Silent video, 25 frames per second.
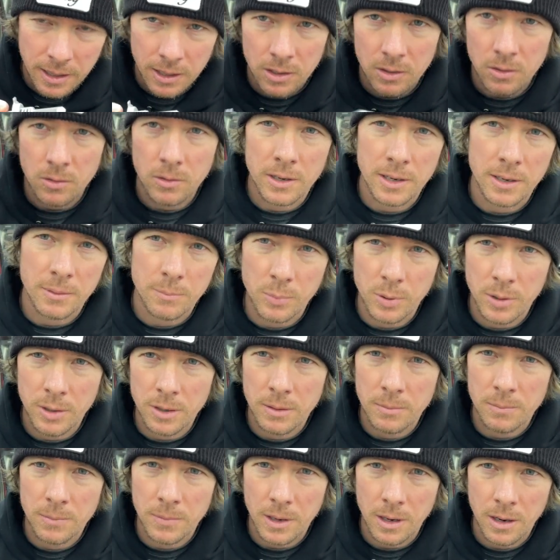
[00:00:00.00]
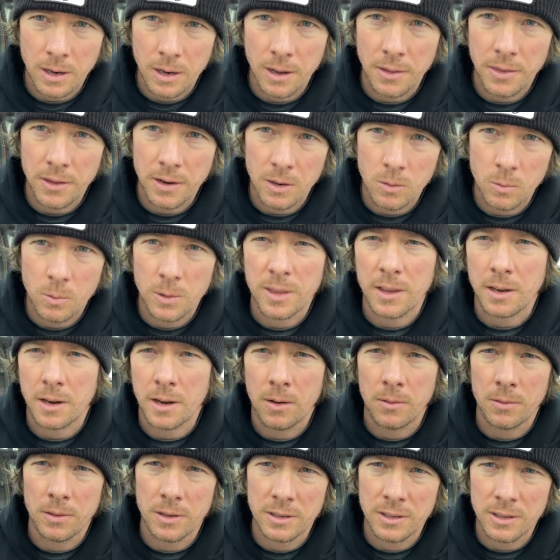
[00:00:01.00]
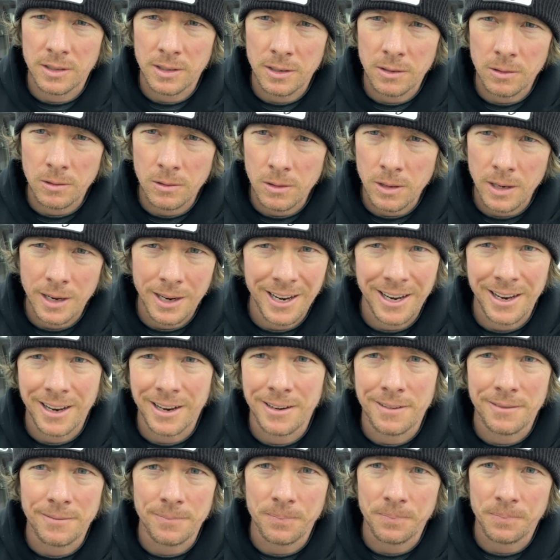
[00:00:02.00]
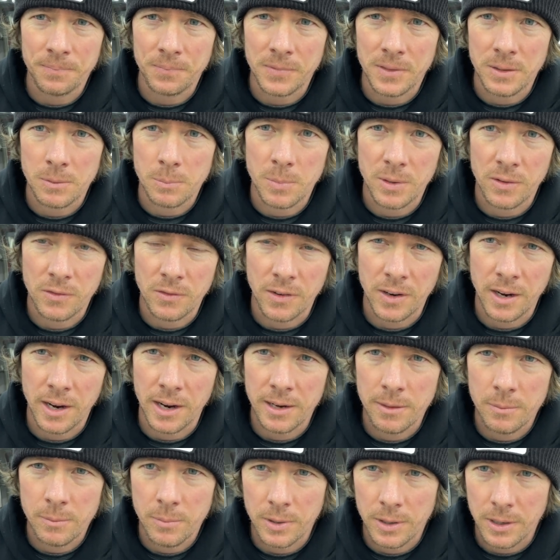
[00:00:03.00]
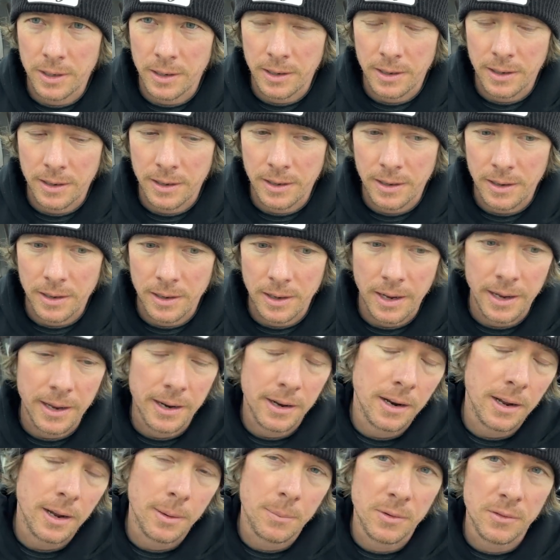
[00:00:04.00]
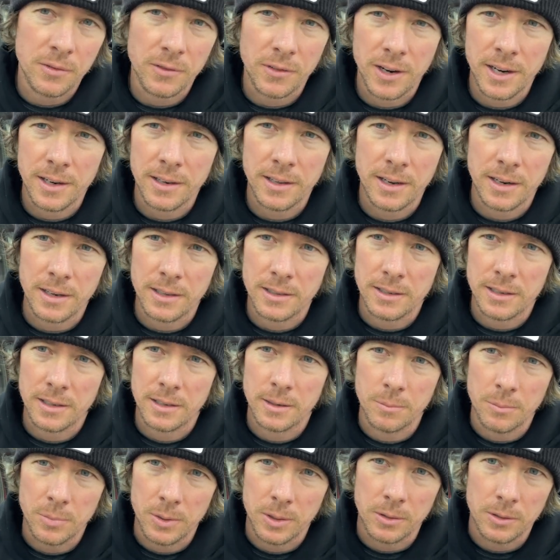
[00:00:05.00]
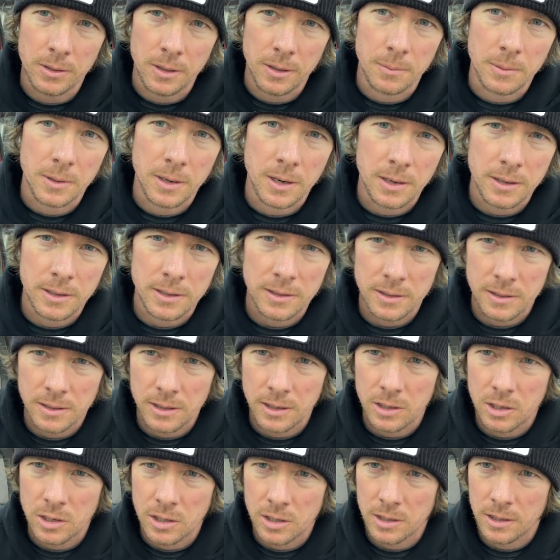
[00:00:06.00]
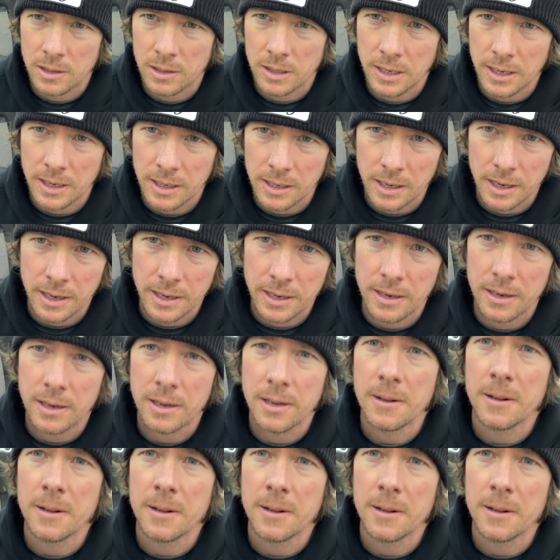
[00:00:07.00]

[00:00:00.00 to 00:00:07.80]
You could put them on there without the seal and be fine, but I'm afraid that it's gonna build up condensation in the headlight.